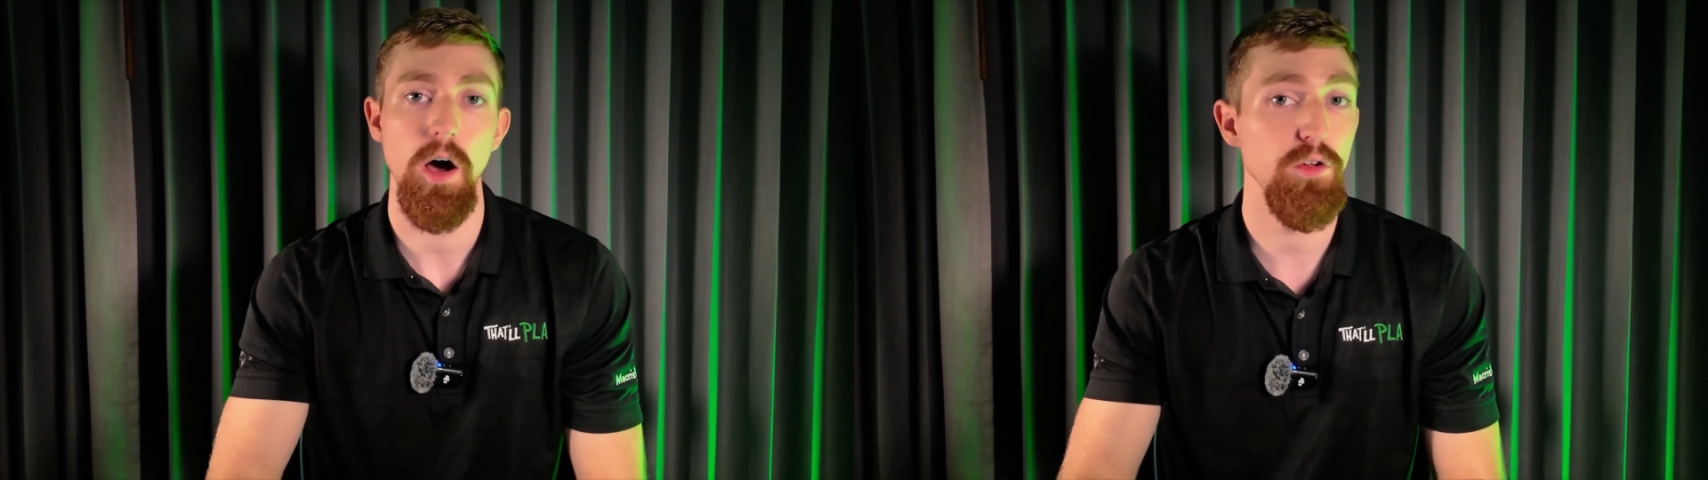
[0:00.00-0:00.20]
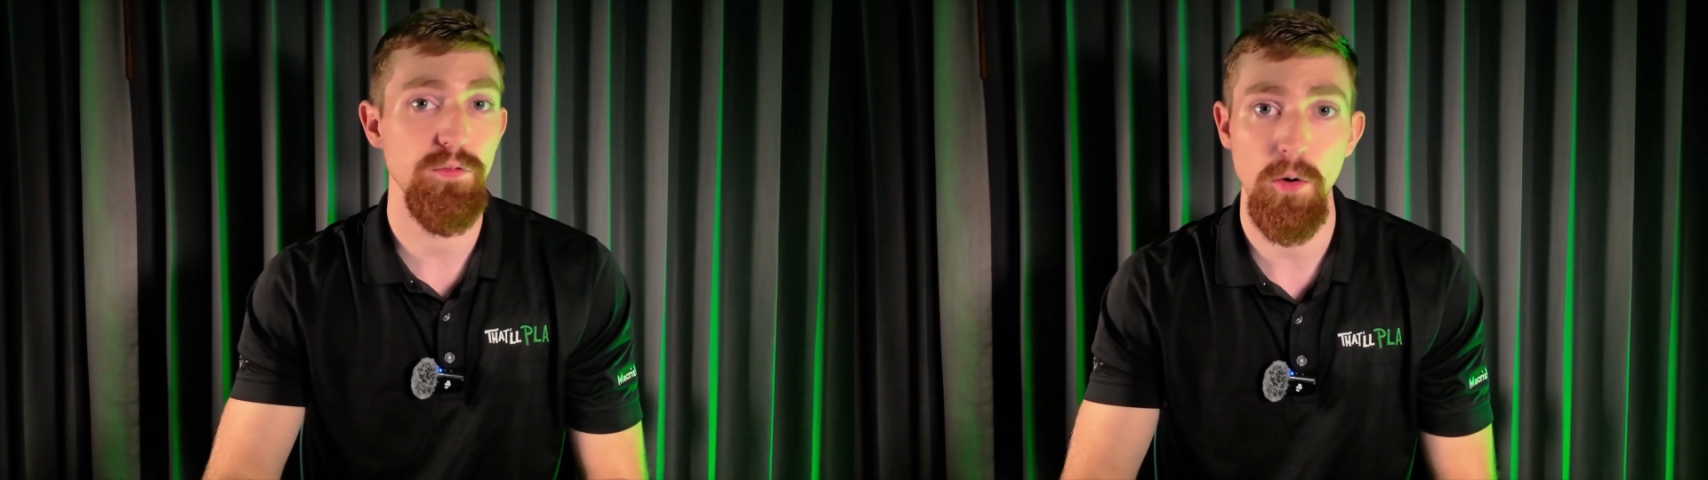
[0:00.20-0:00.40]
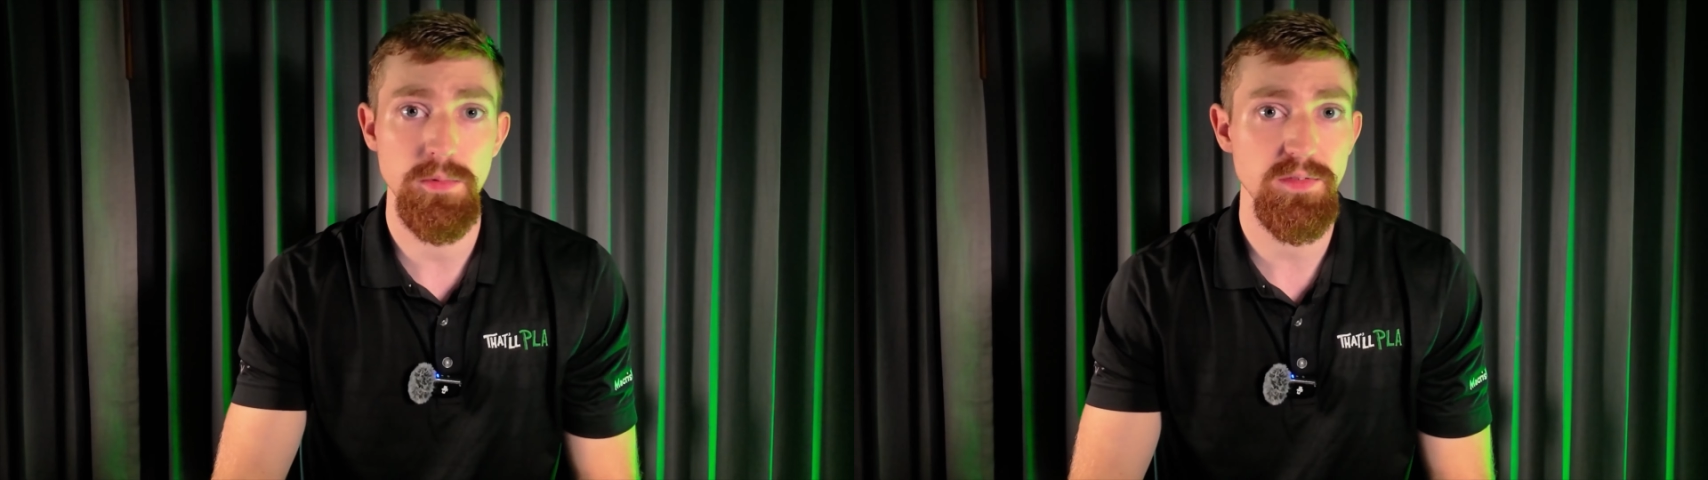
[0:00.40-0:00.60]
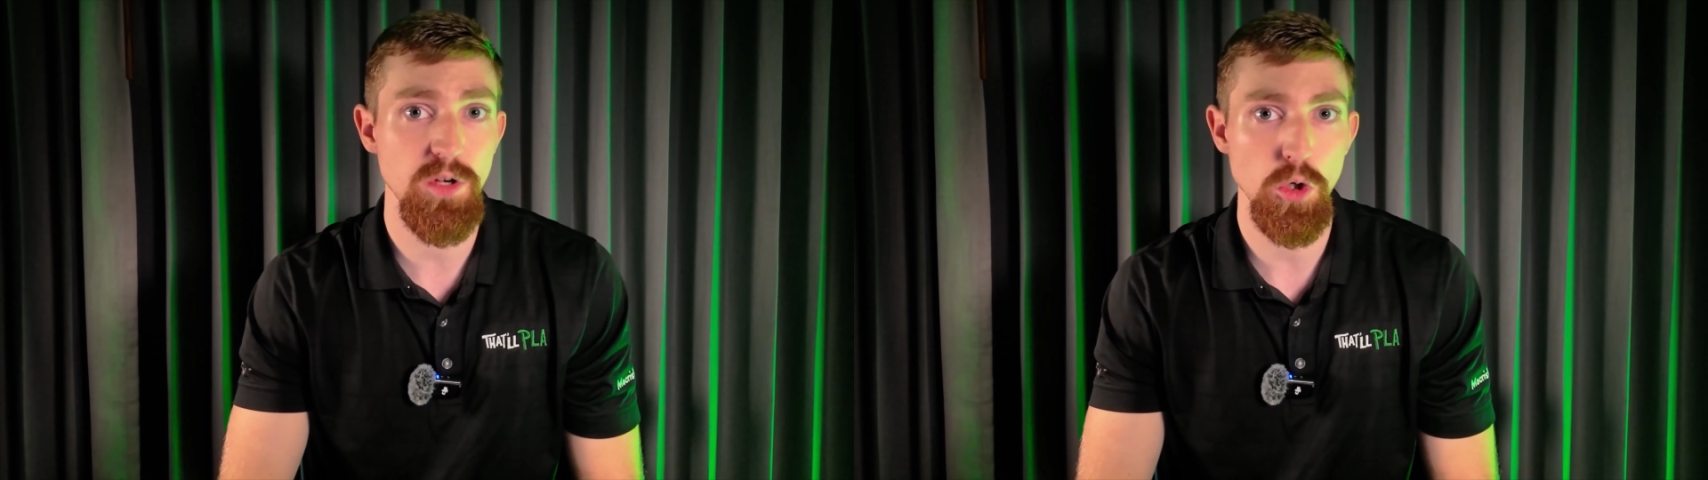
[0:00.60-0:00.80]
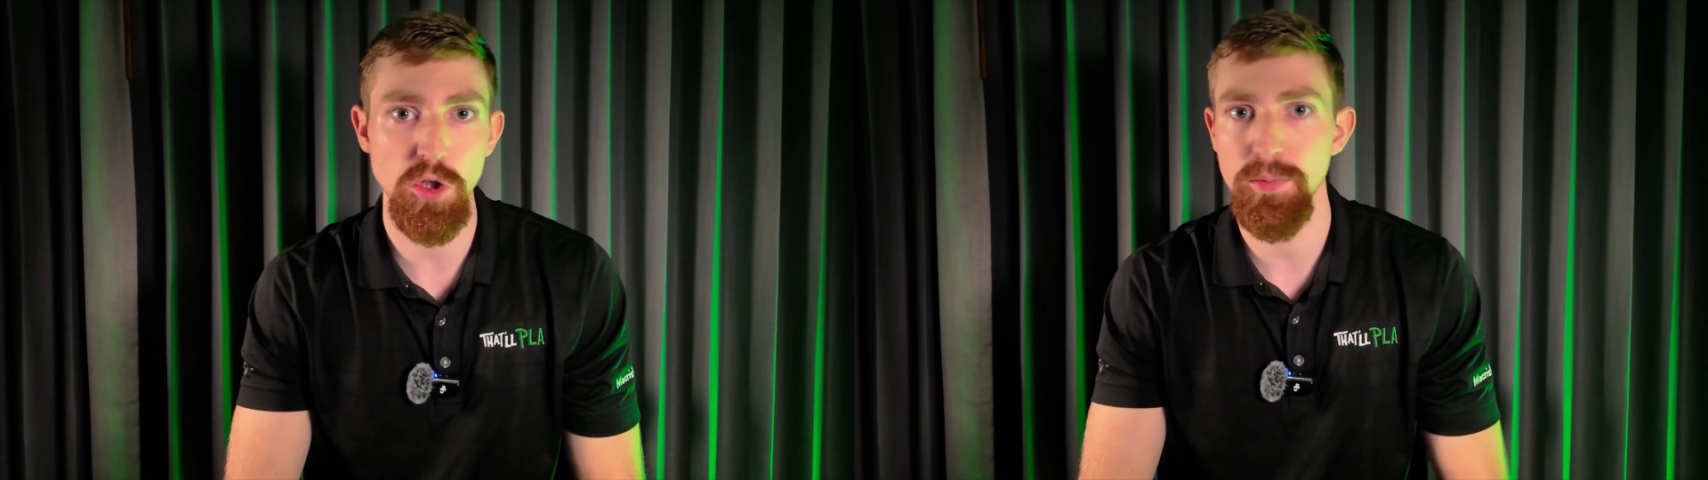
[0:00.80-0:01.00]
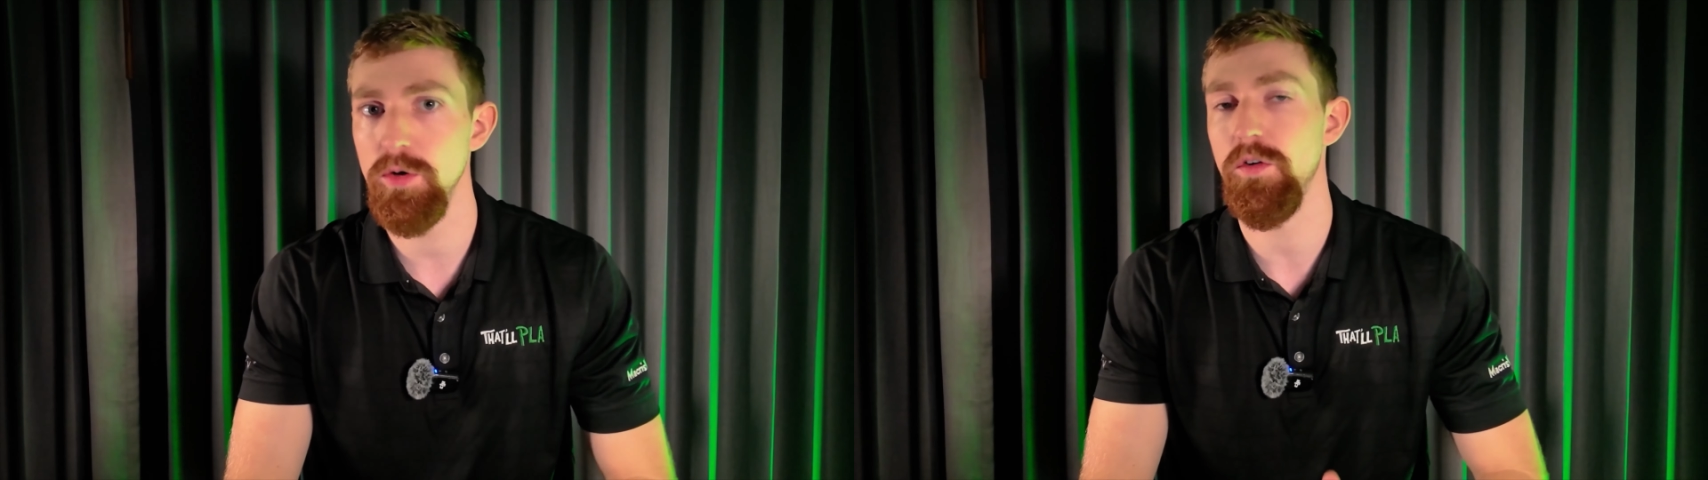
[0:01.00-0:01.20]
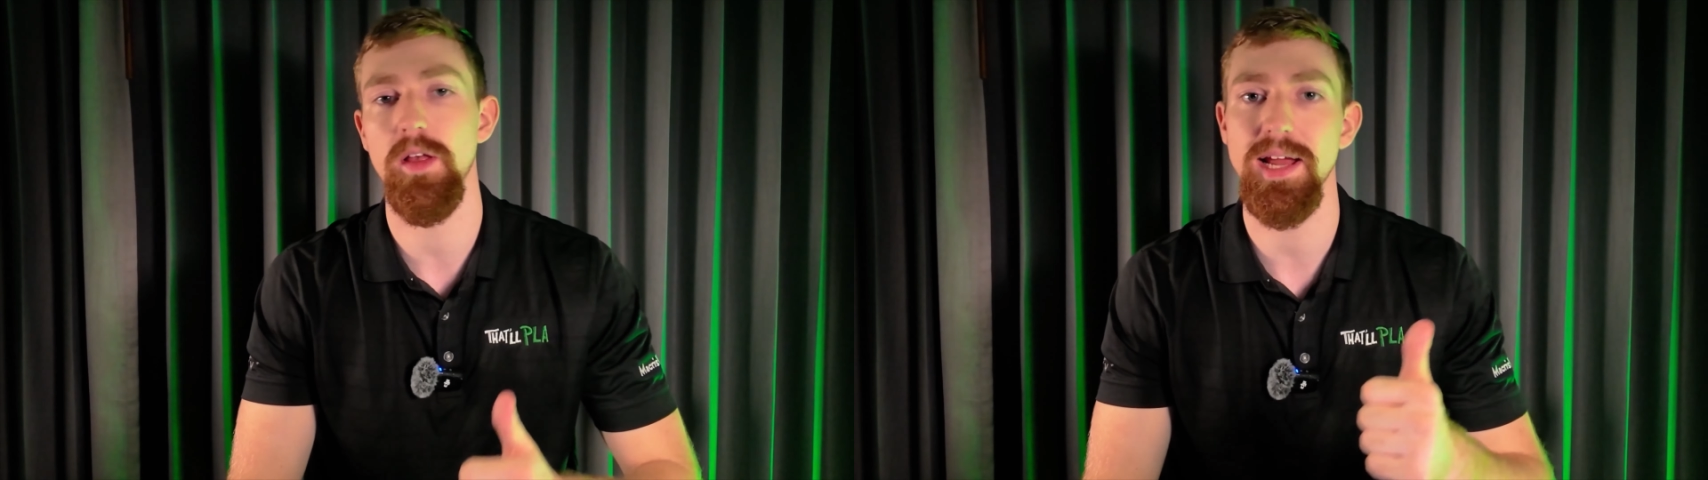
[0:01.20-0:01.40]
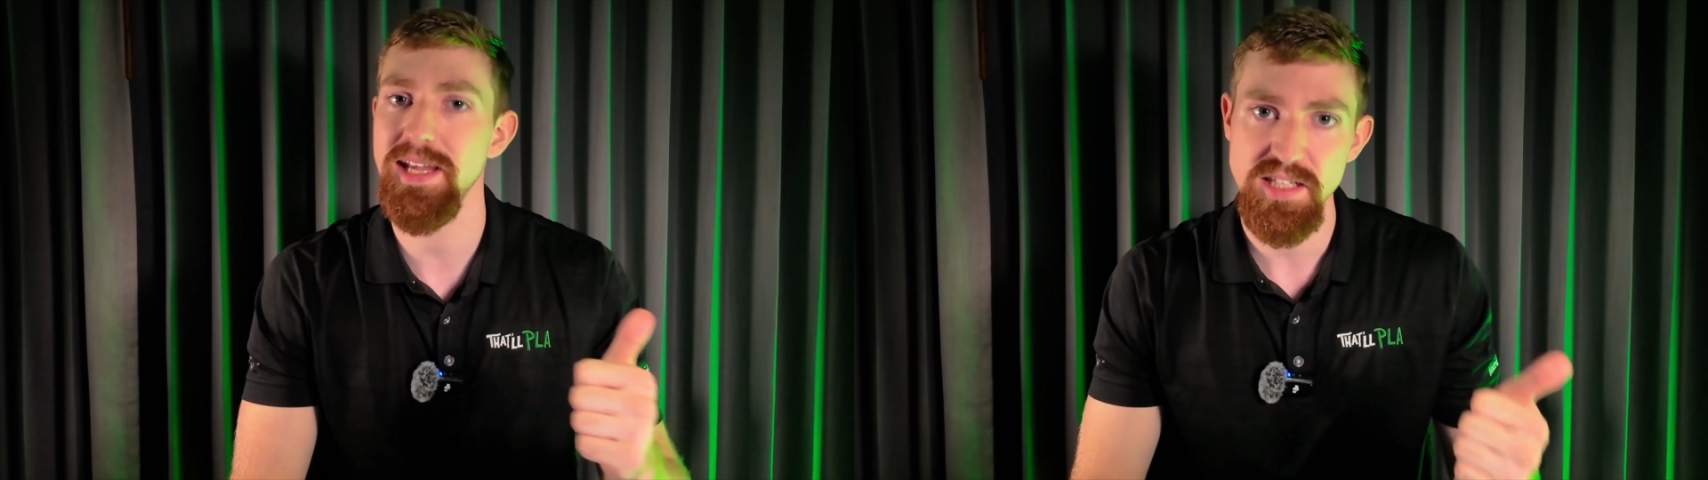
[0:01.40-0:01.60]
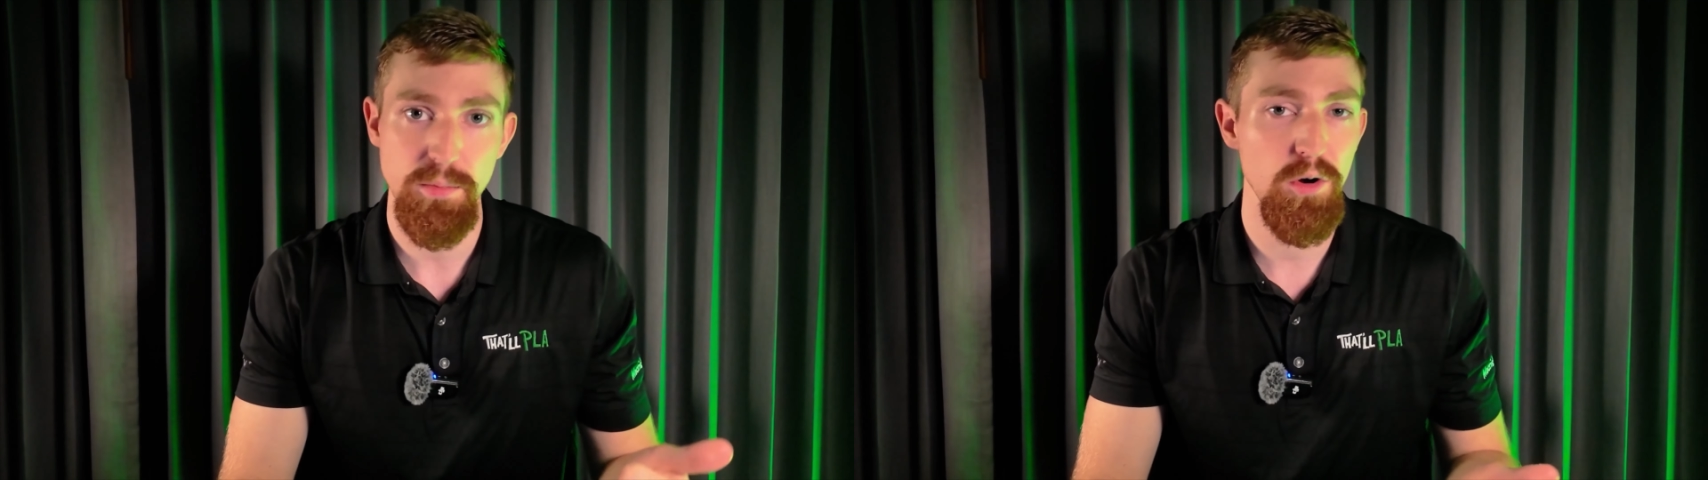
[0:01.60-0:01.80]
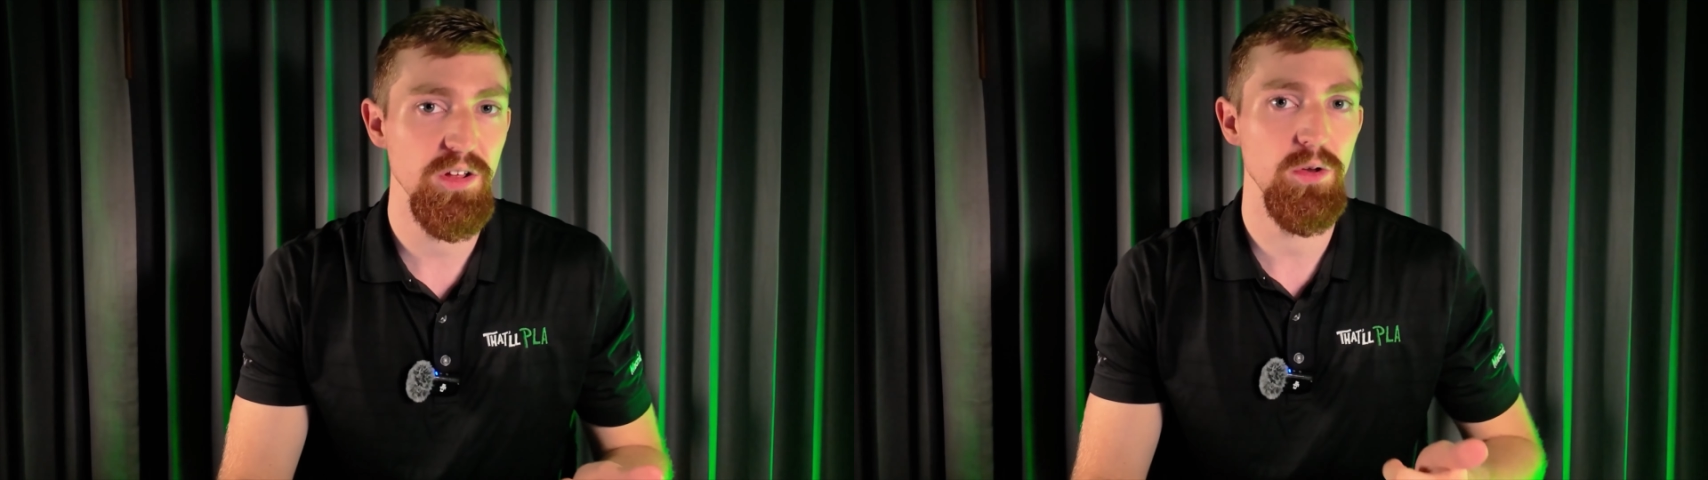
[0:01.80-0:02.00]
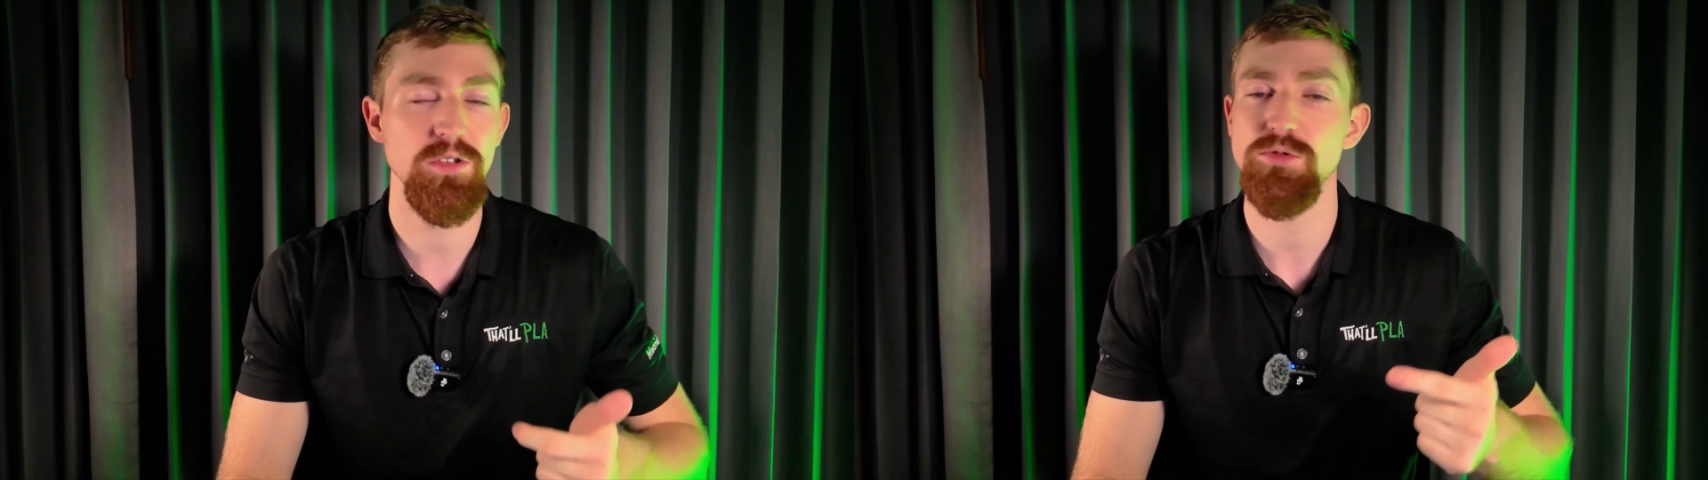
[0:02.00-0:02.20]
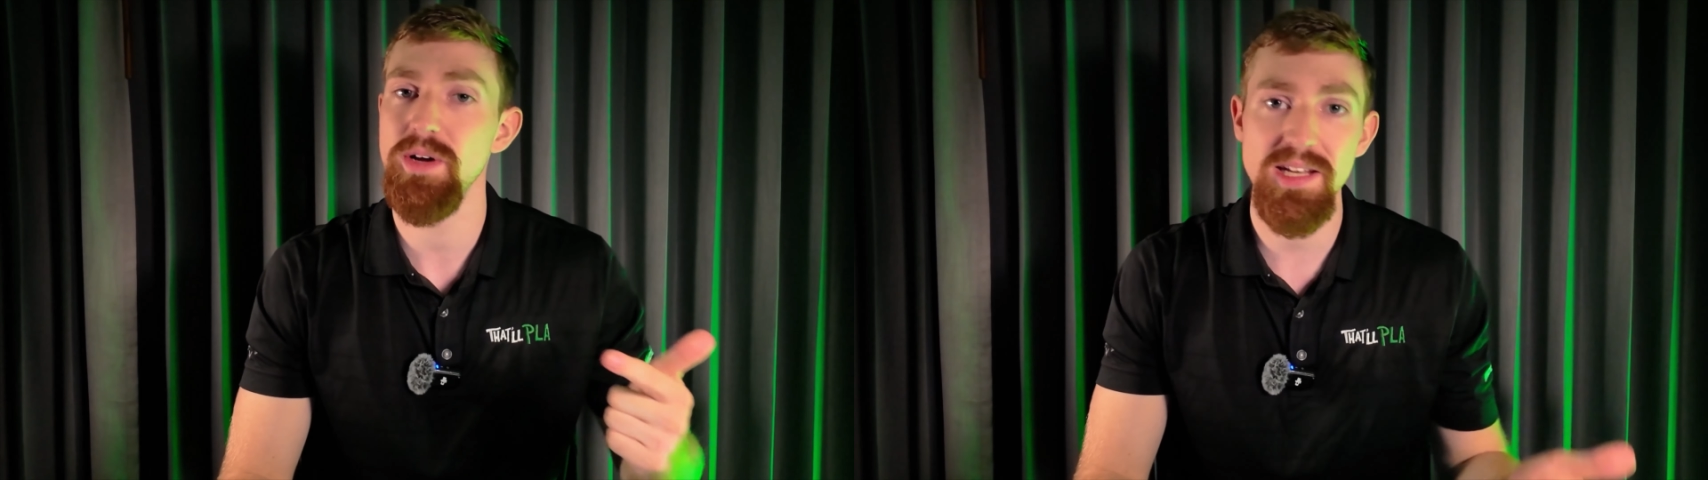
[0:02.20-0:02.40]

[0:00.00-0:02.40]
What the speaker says: Other forms of social proof are like testimonials,